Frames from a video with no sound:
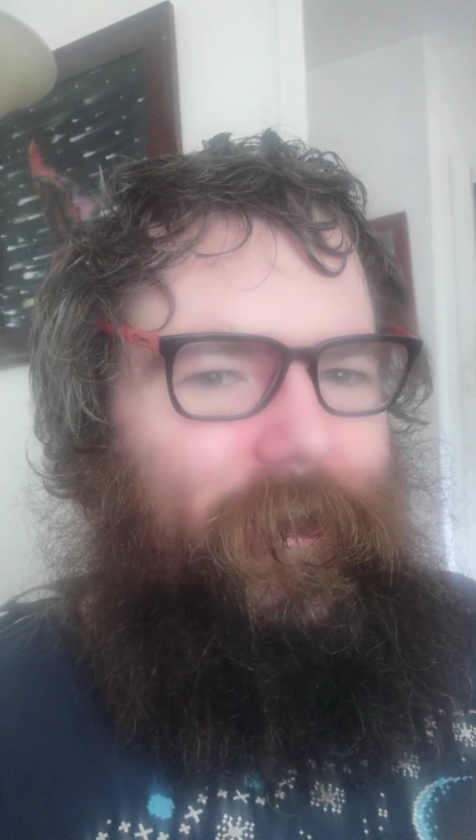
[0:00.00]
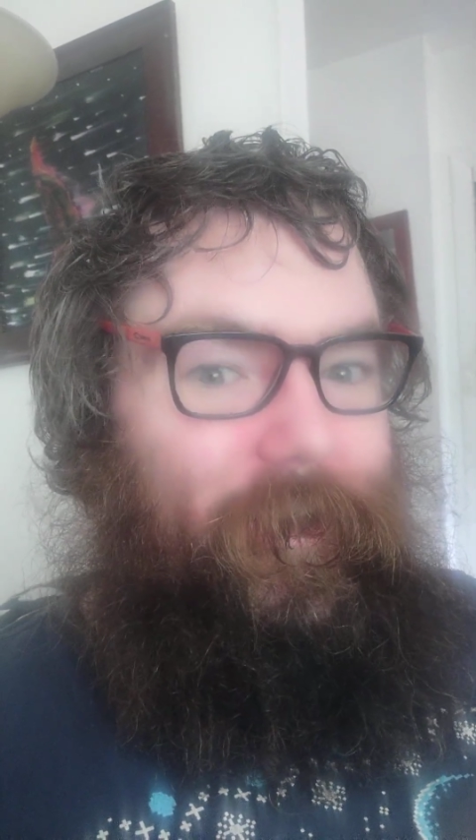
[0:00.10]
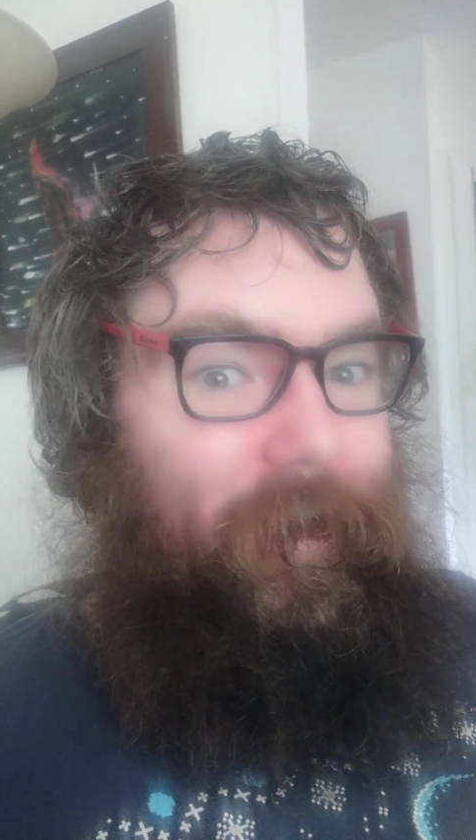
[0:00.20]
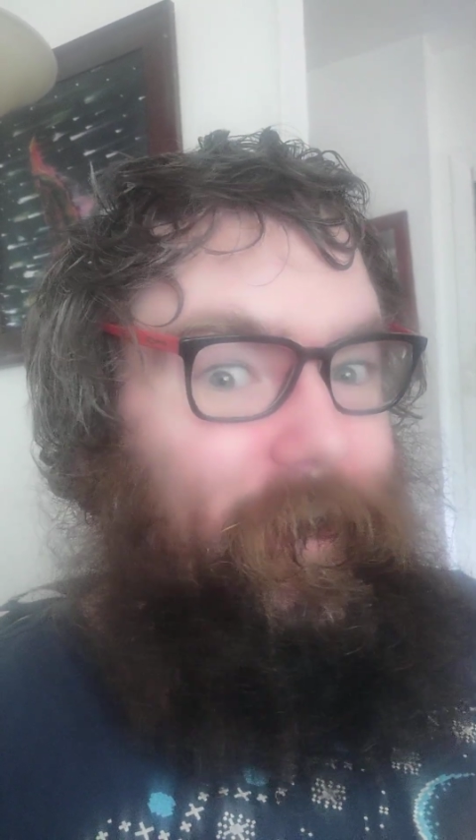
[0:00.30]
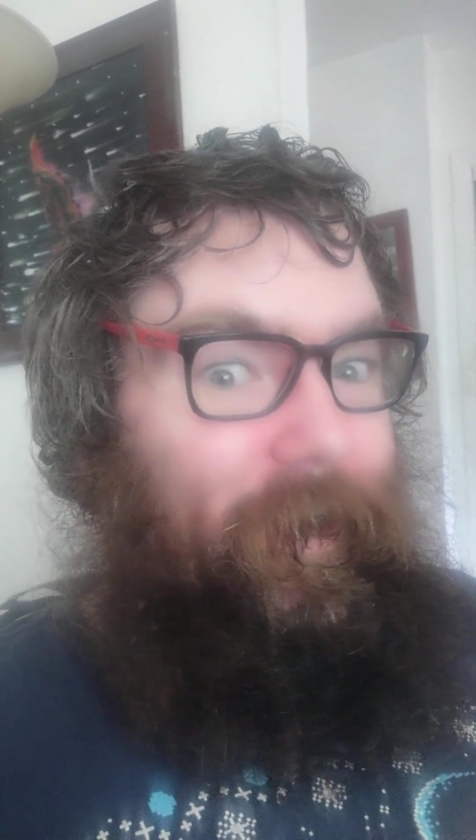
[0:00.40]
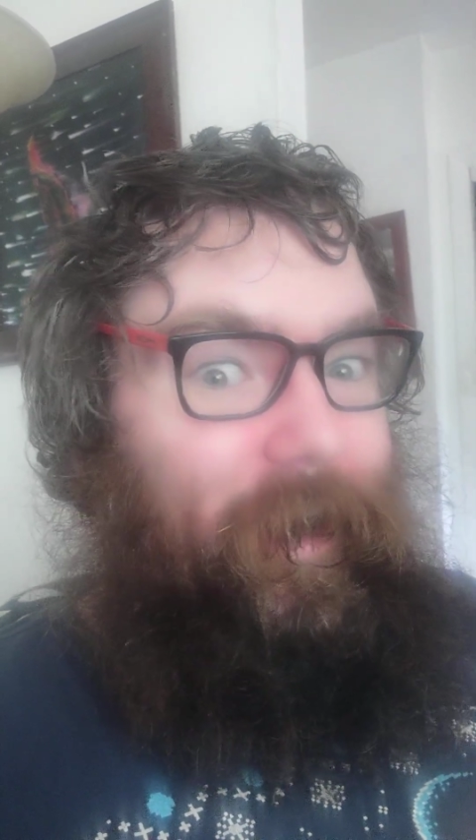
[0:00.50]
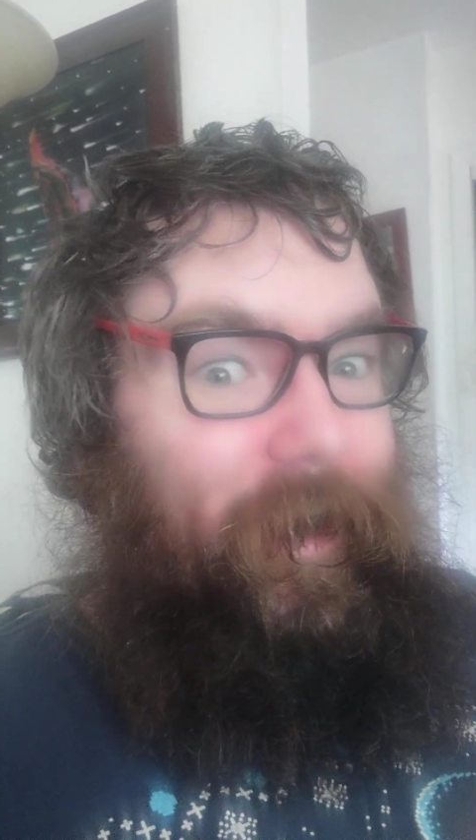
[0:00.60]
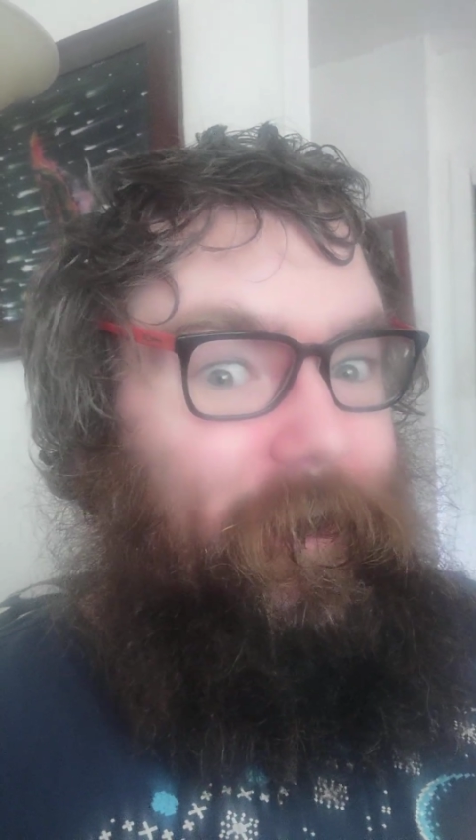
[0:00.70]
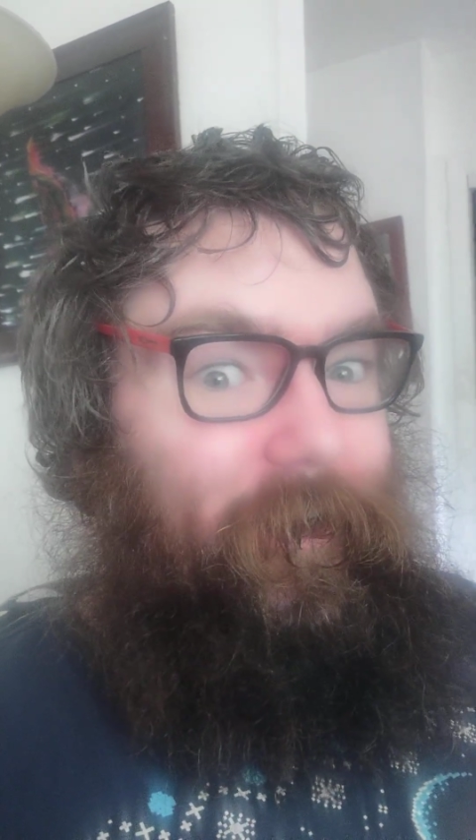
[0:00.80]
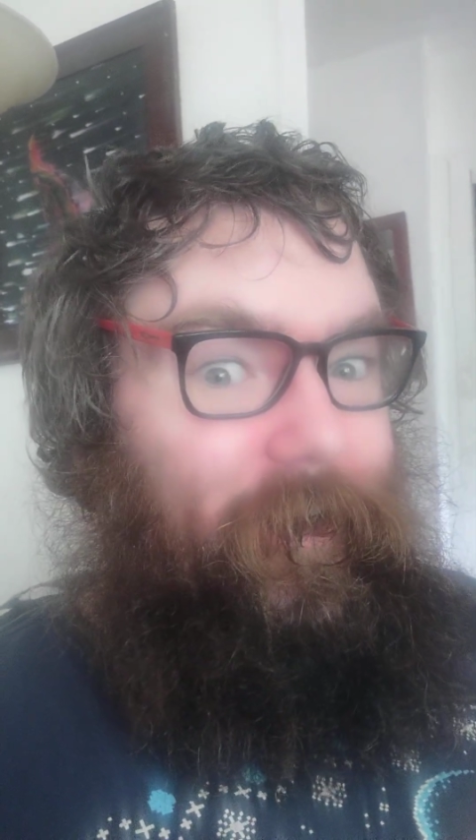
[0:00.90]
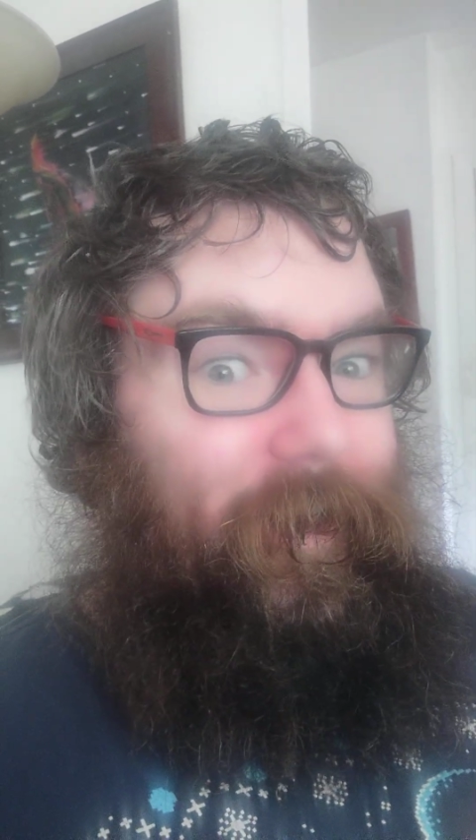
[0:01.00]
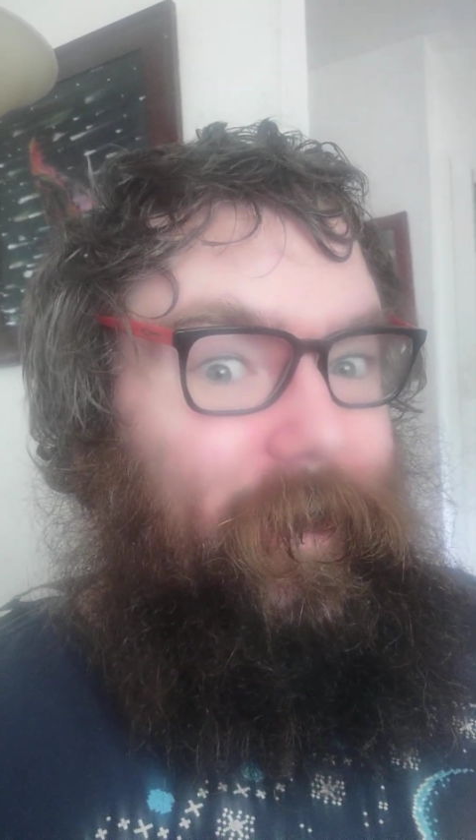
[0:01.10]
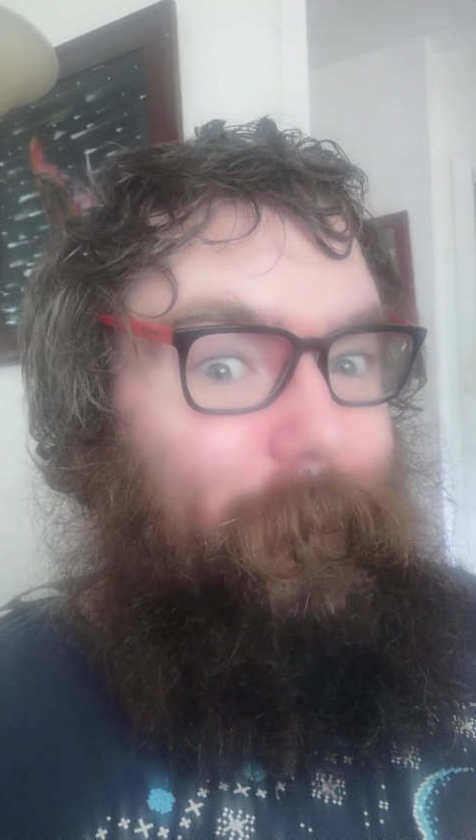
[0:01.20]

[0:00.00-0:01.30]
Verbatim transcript: and you gotta earn a lot of